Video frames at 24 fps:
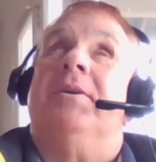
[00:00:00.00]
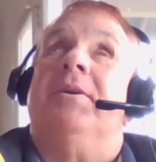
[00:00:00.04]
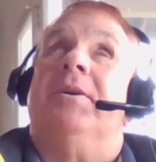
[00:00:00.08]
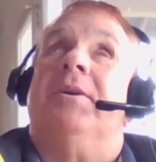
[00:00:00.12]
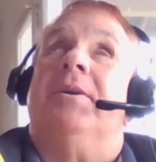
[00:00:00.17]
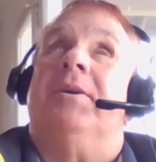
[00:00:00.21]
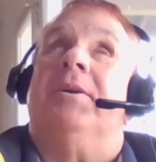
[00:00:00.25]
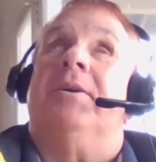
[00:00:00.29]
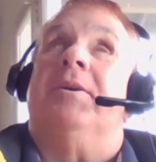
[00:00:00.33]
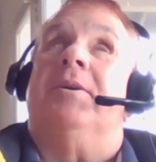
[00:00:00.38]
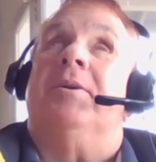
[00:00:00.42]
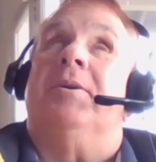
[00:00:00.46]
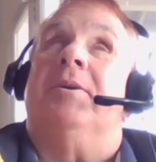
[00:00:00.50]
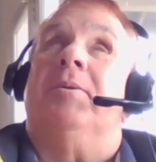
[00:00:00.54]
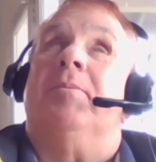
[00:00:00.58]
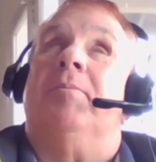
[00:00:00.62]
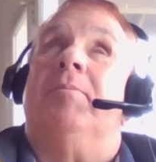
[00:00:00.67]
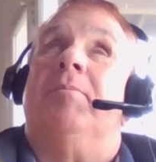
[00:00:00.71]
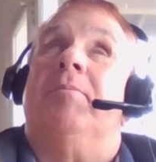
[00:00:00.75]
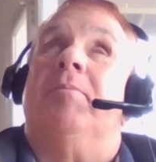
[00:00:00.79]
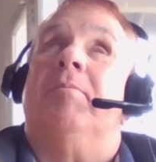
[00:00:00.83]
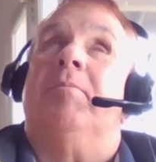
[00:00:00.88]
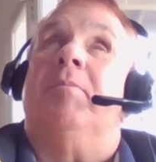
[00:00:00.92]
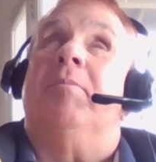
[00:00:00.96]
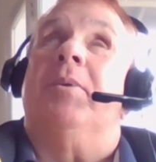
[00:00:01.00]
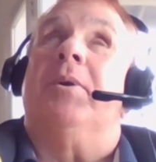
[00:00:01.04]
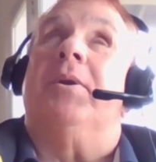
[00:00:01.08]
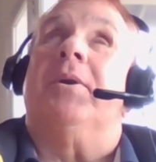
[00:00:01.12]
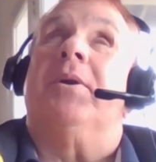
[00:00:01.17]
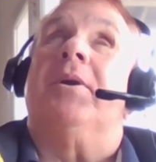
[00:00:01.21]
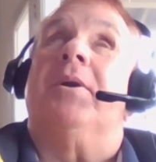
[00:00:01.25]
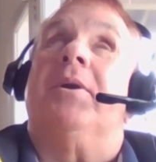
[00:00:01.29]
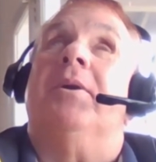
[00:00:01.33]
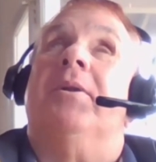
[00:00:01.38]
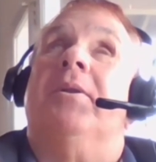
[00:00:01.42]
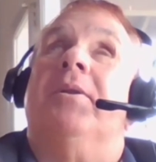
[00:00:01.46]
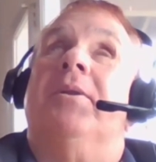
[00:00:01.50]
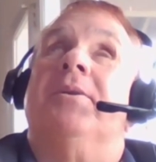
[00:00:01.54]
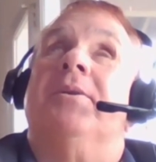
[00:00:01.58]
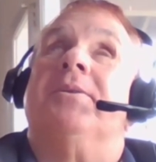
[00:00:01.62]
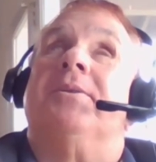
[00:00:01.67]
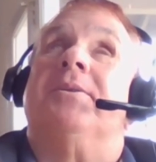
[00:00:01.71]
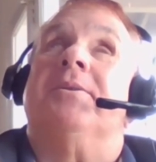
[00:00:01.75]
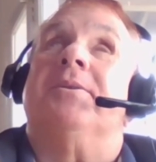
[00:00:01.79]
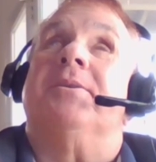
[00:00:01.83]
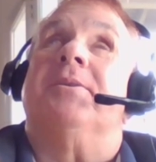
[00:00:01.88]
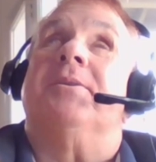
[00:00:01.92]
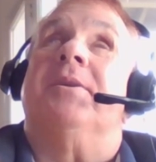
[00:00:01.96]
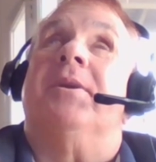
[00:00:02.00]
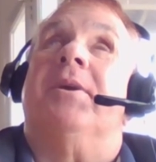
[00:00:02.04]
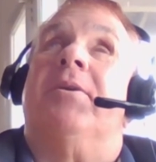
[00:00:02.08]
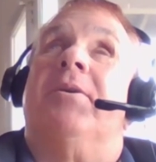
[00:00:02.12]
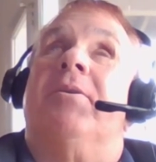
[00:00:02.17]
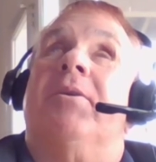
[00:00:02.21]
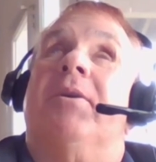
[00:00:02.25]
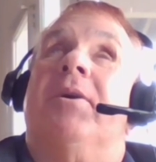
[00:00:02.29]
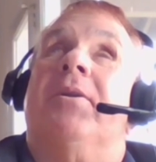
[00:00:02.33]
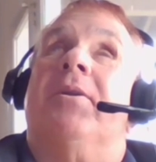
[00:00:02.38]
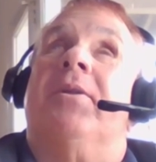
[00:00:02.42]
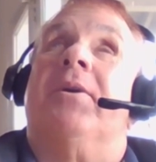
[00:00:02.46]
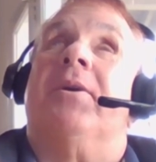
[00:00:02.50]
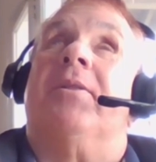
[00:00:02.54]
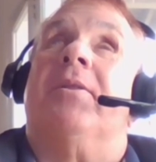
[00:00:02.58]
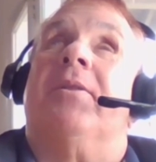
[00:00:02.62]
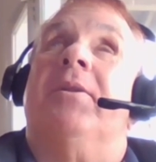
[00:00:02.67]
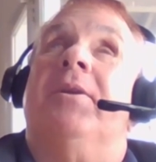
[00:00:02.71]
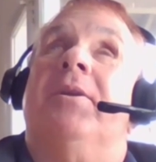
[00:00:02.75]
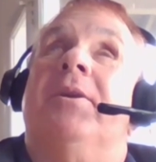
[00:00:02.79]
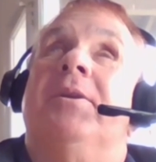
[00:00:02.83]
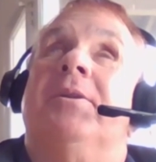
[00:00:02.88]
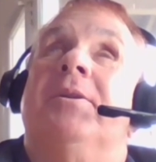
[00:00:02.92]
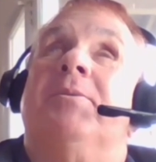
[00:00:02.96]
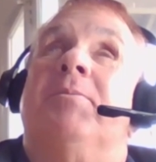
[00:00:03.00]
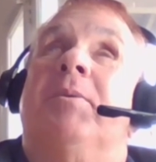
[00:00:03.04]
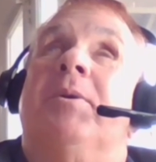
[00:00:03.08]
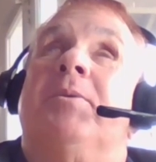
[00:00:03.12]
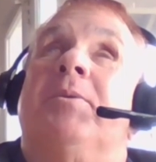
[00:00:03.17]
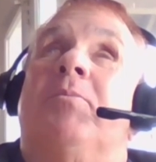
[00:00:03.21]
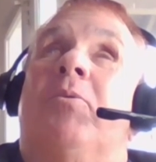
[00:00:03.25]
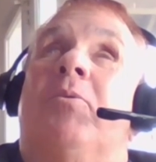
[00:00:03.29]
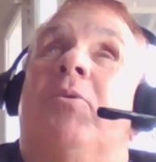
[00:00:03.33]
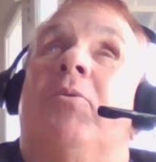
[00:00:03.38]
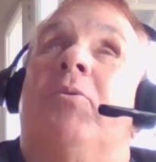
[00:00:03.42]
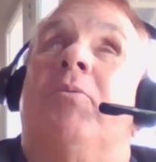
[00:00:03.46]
But again, this is an area I think that needs much more